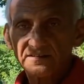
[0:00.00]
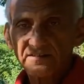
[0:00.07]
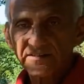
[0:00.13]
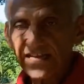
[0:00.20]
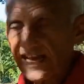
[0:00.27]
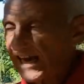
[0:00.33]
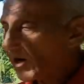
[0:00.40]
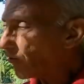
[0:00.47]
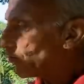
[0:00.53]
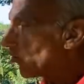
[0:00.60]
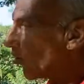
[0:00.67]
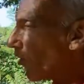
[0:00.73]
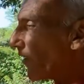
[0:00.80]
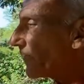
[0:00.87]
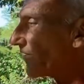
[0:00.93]
Now
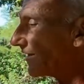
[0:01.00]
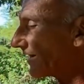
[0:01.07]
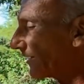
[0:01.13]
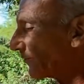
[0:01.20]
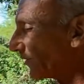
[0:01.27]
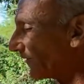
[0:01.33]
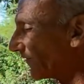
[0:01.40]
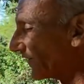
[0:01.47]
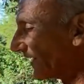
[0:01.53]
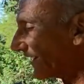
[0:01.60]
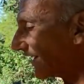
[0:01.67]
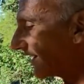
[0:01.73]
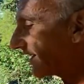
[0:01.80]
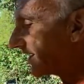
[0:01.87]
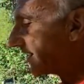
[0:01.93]
all the liquid
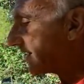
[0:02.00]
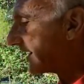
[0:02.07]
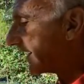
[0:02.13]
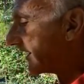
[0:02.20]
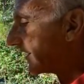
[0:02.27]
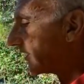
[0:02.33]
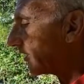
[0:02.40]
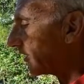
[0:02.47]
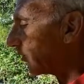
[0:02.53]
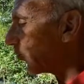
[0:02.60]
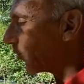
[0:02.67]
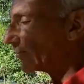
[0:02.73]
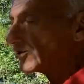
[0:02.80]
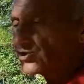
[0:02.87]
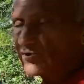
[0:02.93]
feeding the
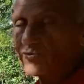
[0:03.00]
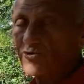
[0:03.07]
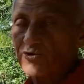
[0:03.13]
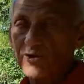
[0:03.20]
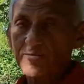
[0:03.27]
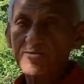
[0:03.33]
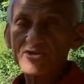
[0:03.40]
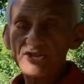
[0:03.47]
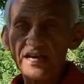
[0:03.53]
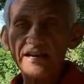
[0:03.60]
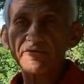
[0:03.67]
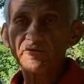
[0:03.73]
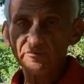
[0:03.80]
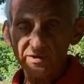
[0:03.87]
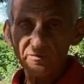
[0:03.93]
once through
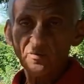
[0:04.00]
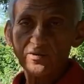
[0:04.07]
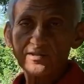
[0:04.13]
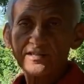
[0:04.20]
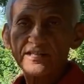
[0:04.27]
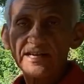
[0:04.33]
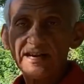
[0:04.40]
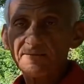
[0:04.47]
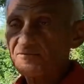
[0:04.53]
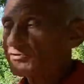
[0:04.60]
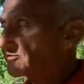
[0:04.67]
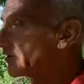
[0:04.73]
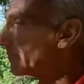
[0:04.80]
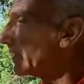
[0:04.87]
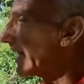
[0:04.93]
thermosiphon reboiler comes
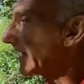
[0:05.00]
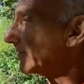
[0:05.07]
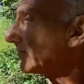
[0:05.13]
from the bottom